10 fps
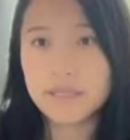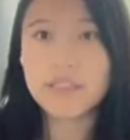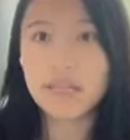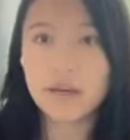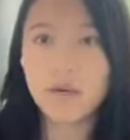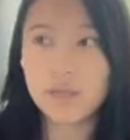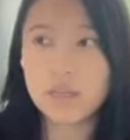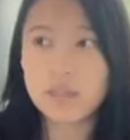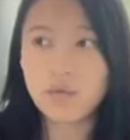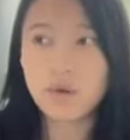this
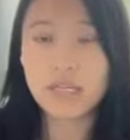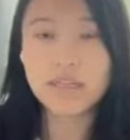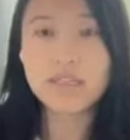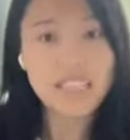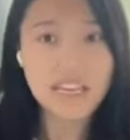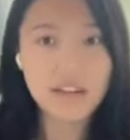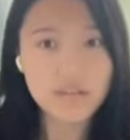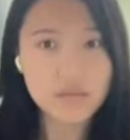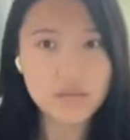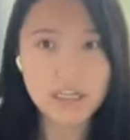language with
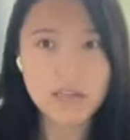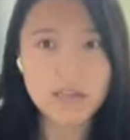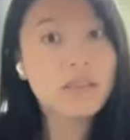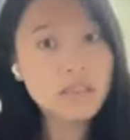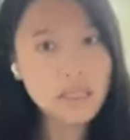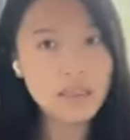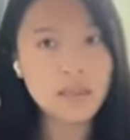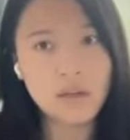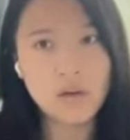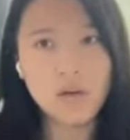native speakers
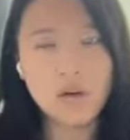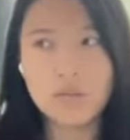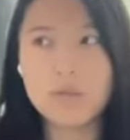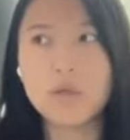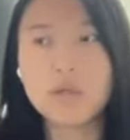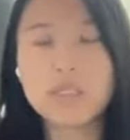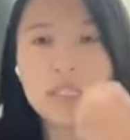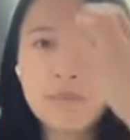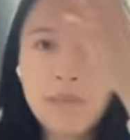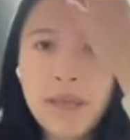in the local
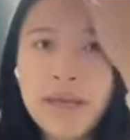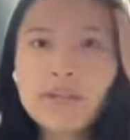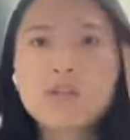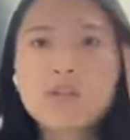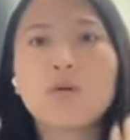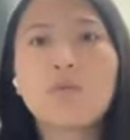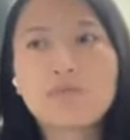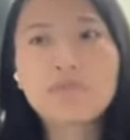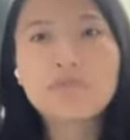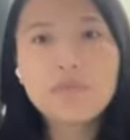community. So
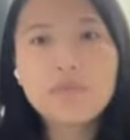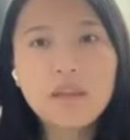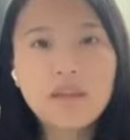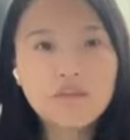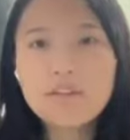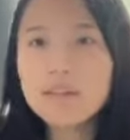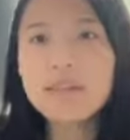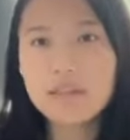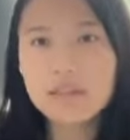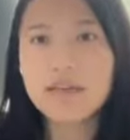
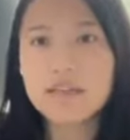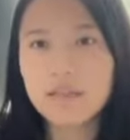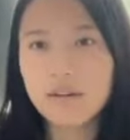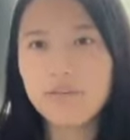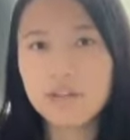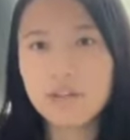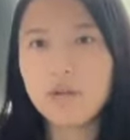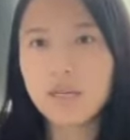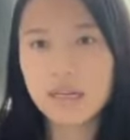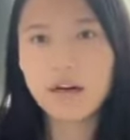first, the thing is definitely
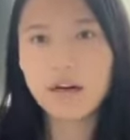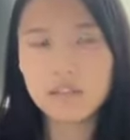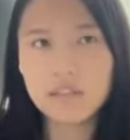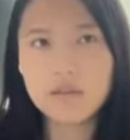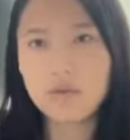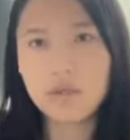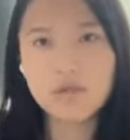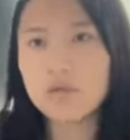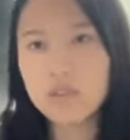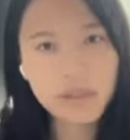you lack confidence when you
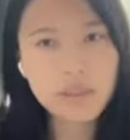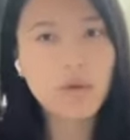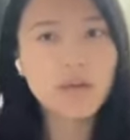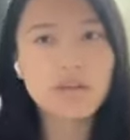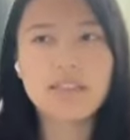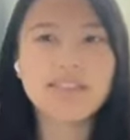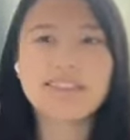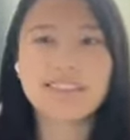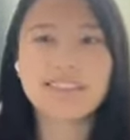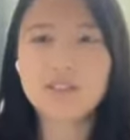don't speak well.
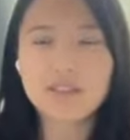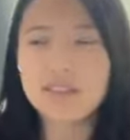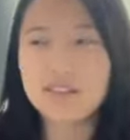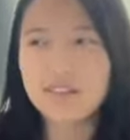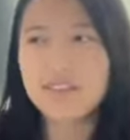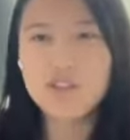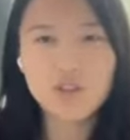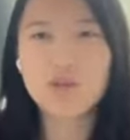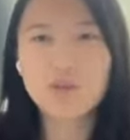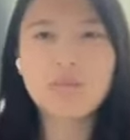That's just
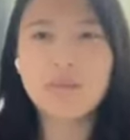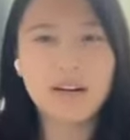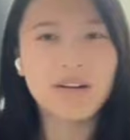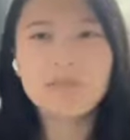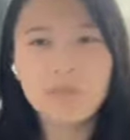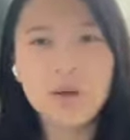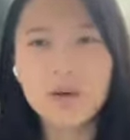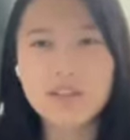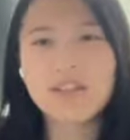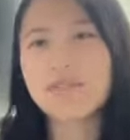true among
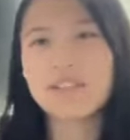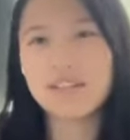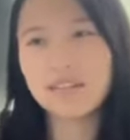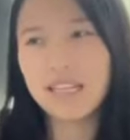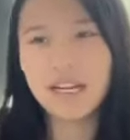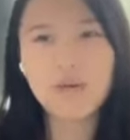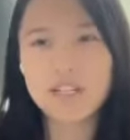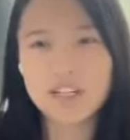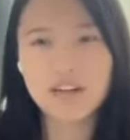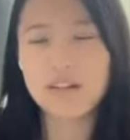most of the
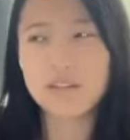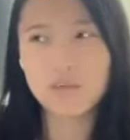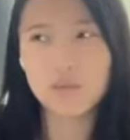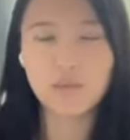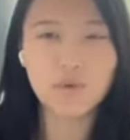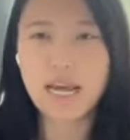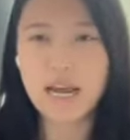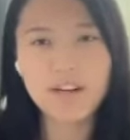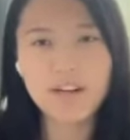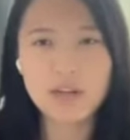language learners,
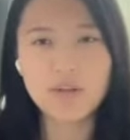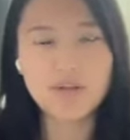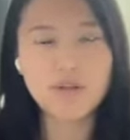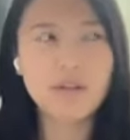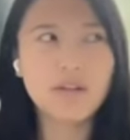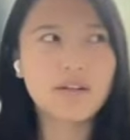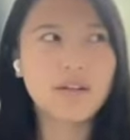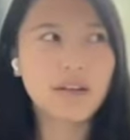whatever language you are